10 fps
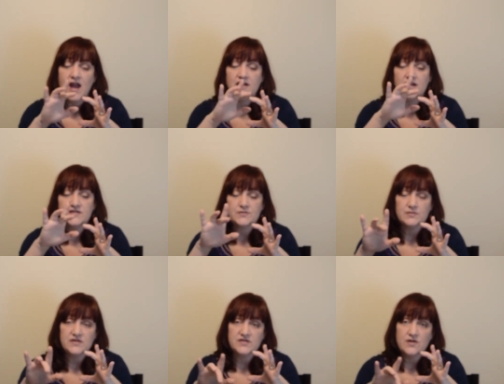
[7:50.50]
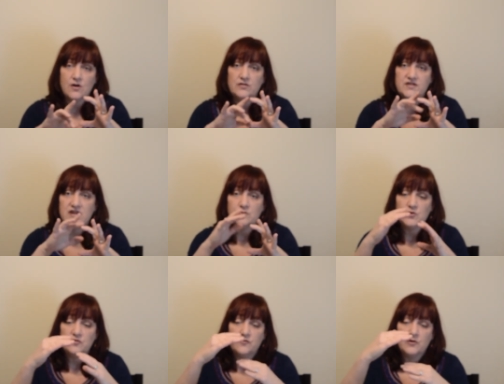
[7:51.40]
And as a result, it
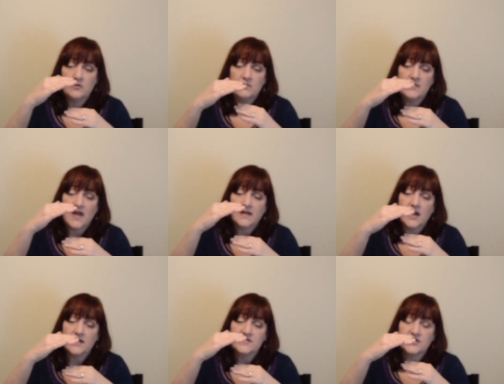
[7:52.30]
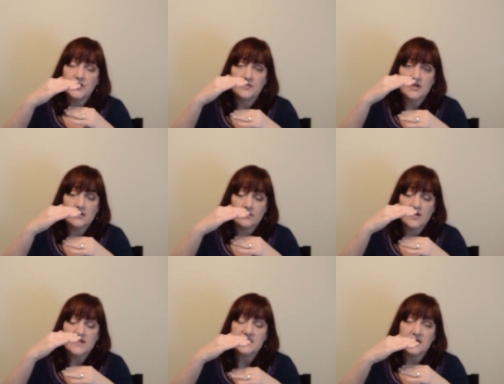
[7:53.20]
will form like a security
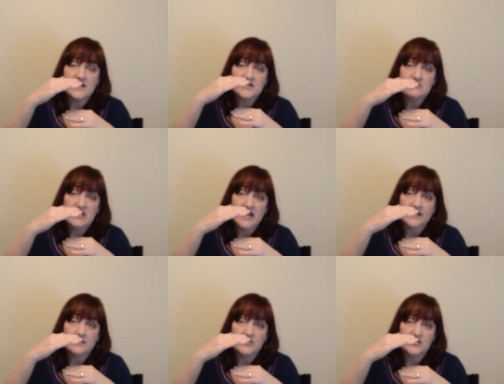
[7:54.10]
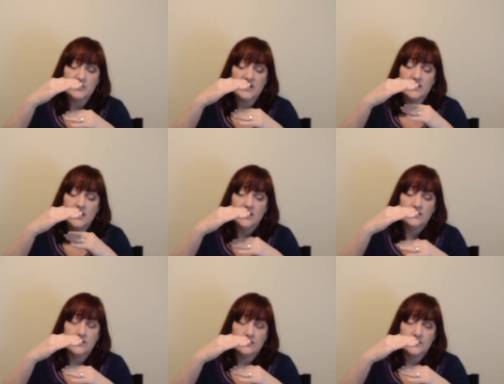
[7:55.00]
or insulation blanket between
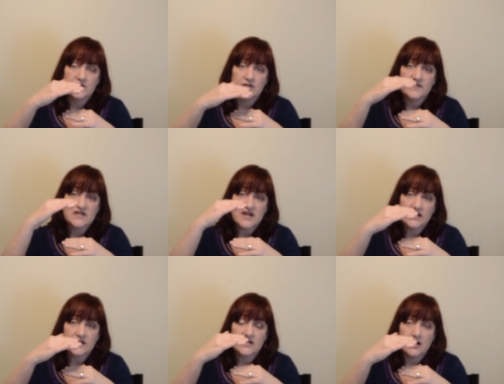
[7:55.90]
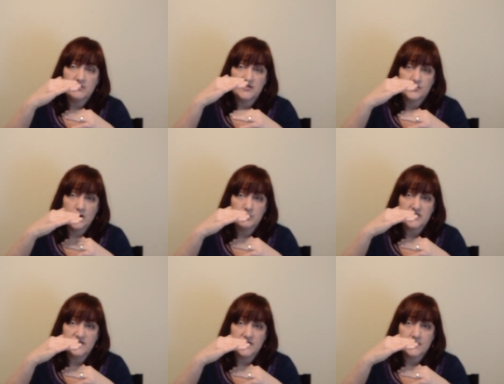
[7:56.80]
the Earth's surface and the top of the
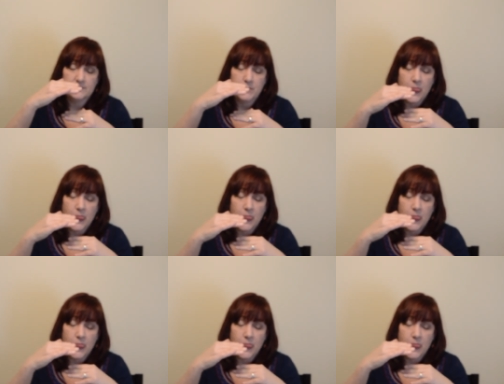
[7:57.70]
troposphere.